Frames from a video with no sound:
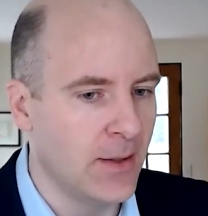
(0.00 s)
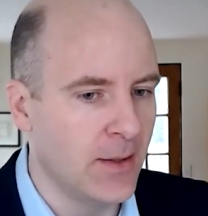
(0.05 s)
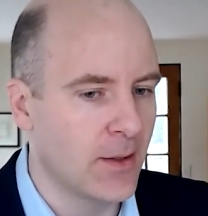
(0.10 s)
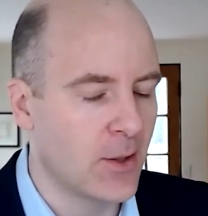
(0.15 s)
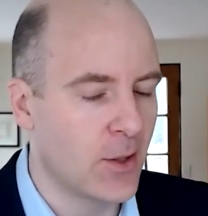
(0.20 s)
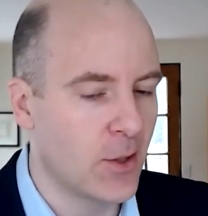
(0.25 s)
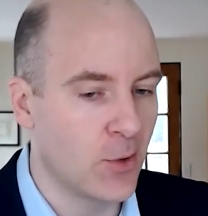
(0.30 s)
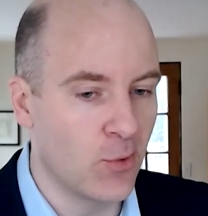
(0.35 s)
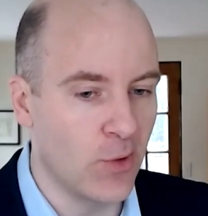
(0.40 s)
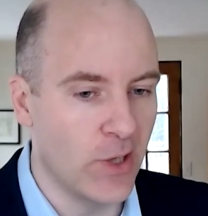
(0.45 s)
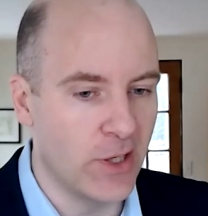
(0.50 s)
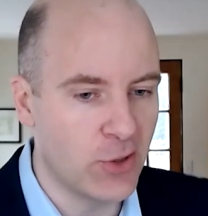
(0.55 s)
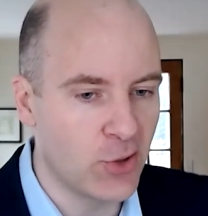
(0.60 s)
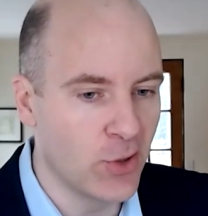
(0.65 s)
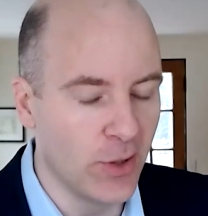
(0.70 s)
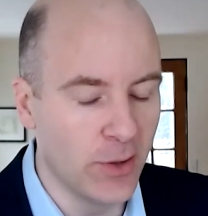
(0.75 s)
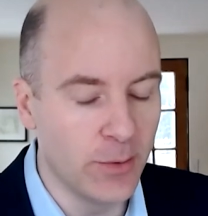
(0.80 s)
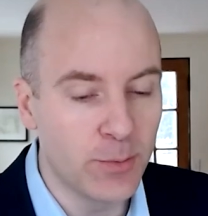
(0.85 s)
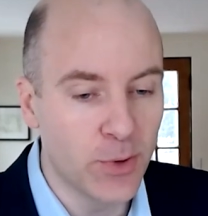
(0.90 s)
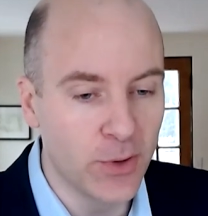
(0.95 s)

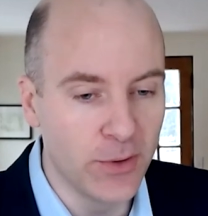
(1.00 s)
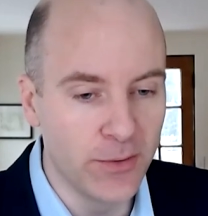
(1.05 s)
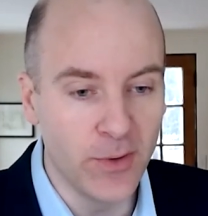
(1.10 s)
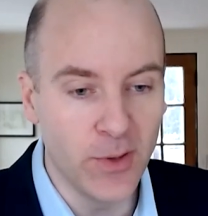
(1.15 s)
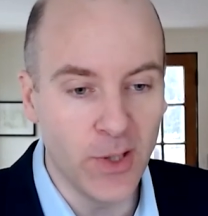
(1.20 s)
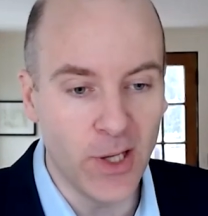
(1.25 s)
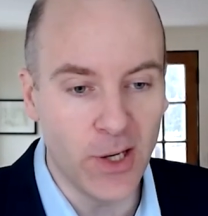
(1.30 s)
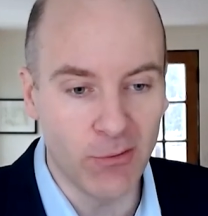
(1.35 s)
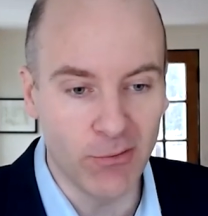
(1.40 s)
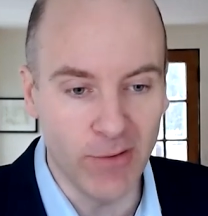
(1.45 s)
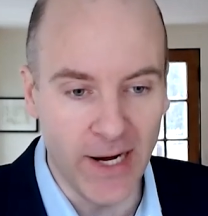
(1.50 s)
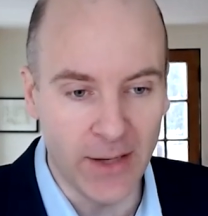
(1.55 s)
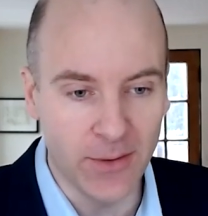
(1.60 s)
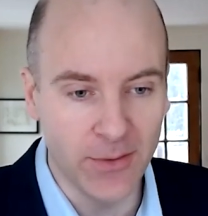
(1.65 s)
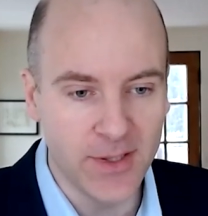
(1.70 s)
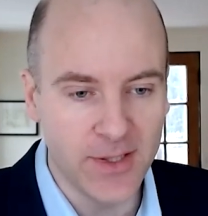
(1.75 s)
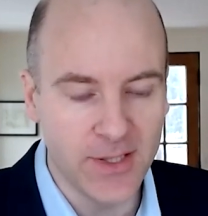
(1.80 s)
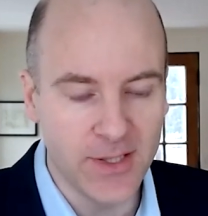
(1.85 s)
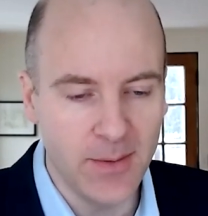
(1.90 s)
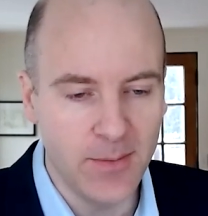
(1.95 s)
congressional approval around
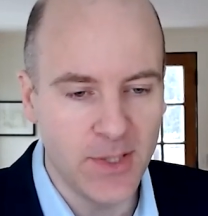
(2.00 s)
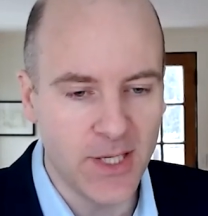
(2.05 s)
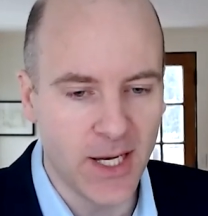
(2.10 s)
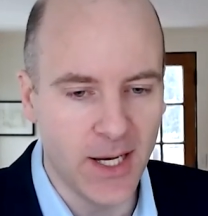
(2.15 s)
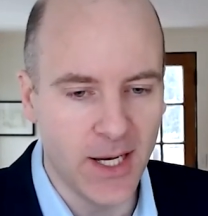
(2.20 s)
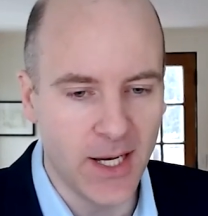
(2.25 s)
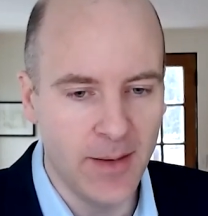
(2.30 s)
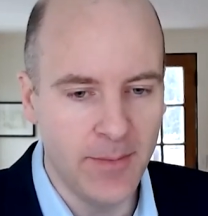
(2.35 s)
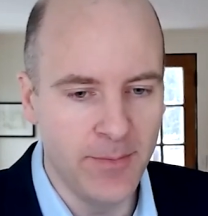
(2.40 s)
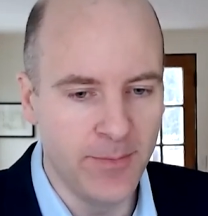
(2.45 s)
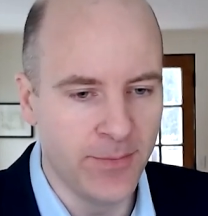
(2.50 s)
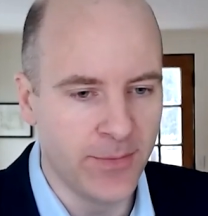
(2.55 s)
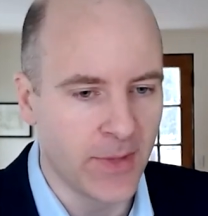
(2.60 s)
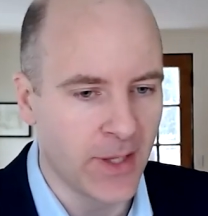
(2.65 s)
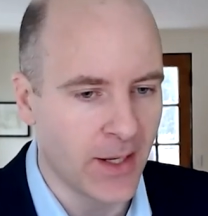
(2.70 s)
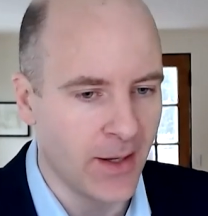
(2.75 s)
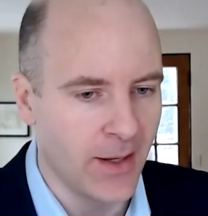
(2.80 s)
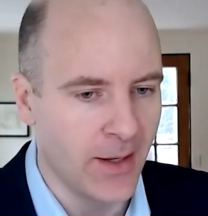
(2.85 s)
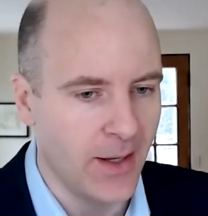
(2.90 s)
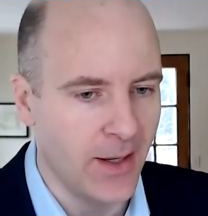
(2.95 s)
the same time,
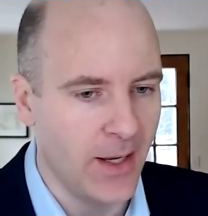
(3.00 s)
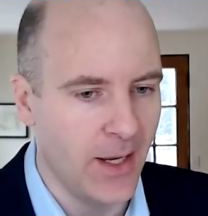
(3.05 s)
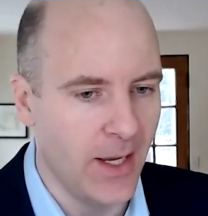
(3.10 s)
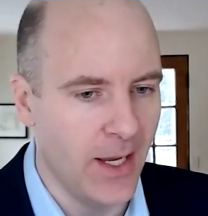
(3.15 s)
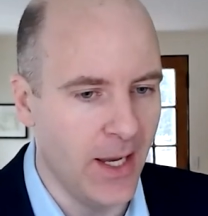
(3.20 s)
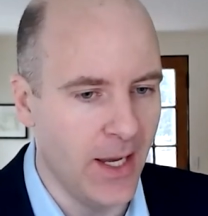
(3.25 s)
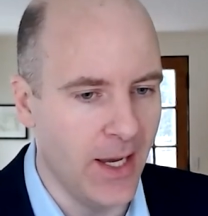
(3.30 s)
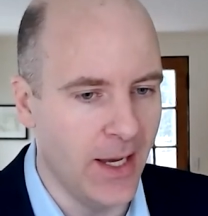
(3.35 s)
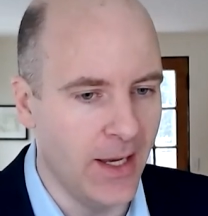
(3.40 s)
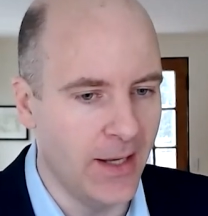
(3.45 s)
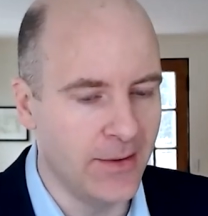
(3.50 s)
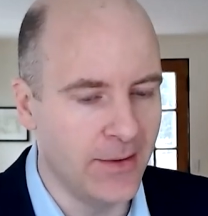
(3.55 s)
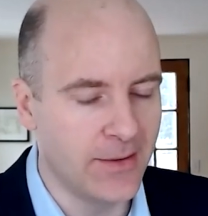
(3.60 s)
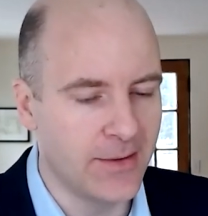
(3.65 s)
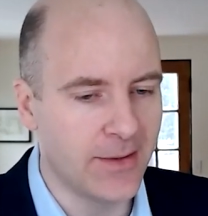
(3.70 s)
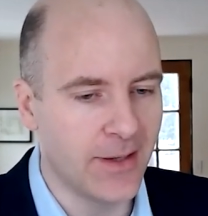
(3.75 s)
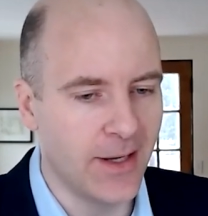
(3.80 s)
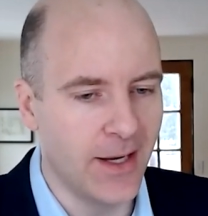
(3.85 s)
and